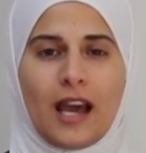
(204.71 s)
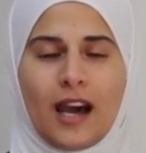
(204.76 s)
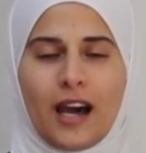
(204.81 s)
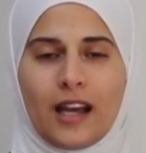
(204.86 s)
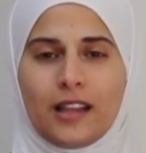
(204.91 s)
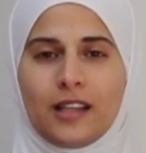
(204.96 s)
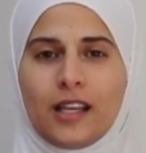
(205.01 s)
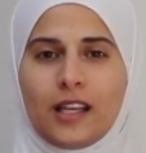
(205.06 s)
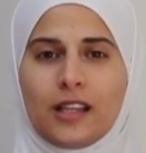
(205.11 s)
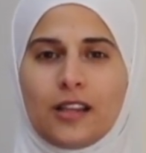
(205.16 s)

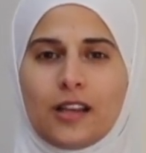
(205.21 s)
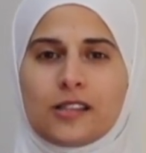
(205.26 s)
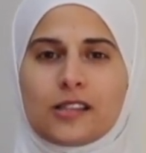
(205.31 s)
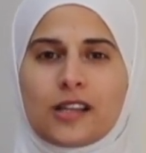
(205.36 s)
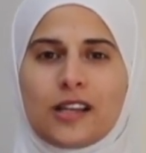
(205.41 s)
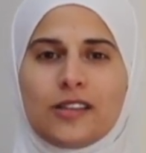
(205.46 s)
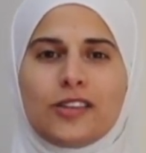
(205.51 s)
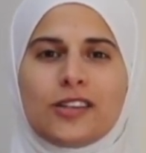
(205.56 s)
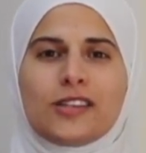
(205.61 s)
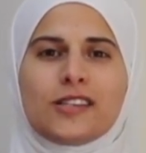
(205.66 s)
and he does
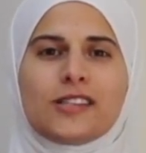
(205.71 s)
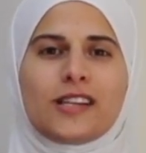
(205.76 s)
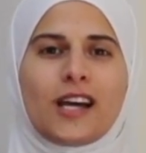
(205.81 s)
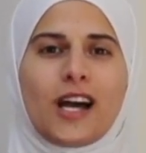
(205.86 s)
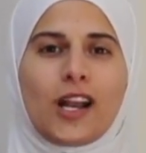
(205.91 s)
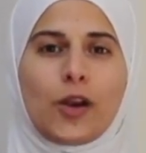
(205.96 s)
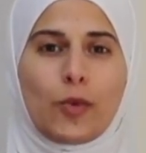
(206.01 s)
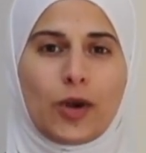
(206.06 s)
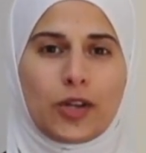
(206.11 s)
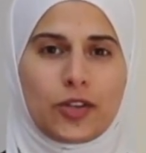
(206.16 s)

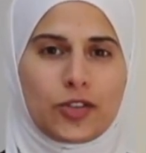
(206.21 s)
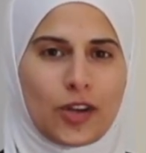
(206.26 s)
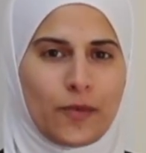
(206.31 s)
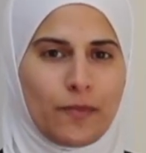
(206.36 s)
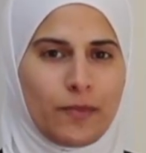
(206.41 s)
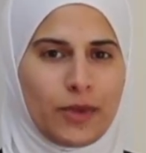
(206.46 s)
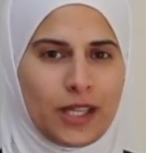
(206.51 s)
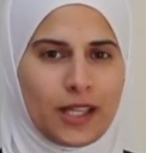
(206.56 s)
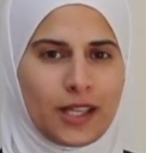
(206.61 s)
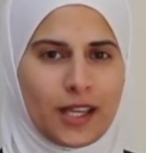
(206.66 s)
understand what
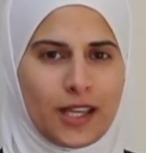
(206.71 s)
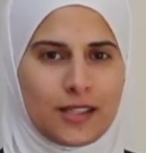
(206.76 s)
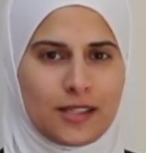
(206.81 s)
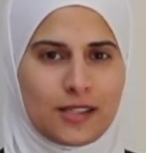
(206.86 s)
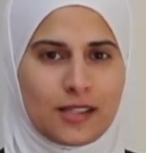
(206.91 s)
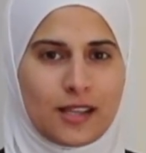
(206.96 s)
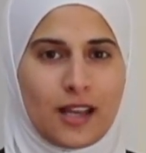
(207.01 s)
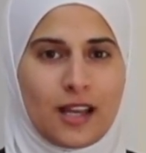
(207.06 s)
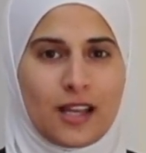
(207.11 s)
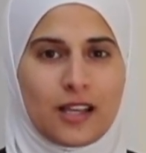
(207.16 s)
jumping
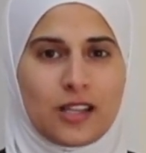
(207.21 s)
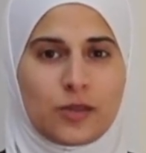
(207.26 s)
is,